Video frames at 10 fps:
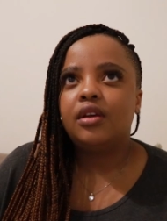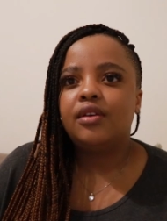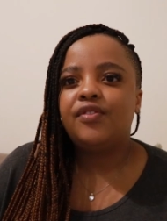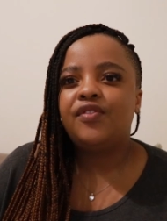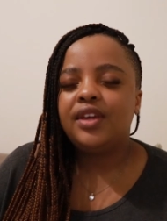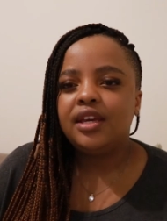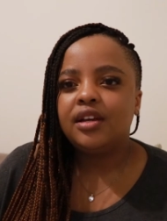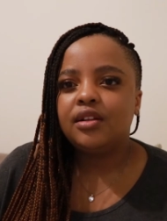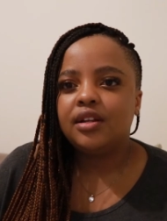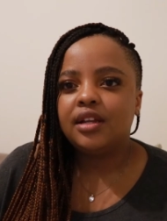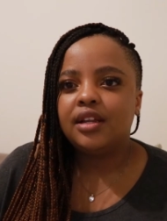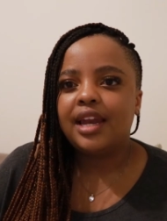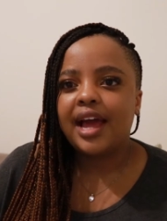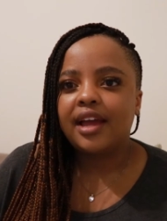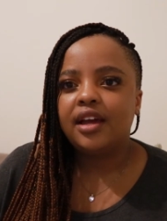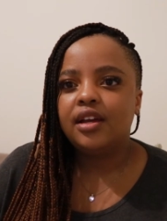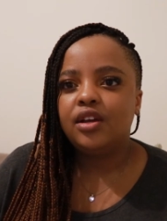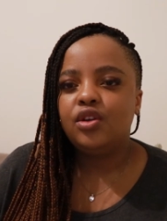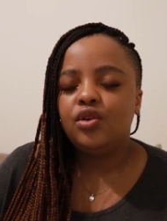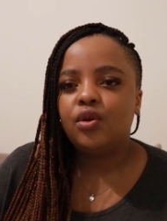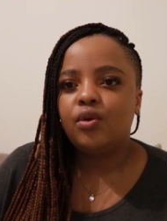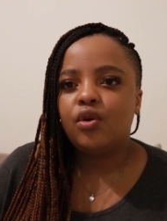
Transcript: feel like, you know,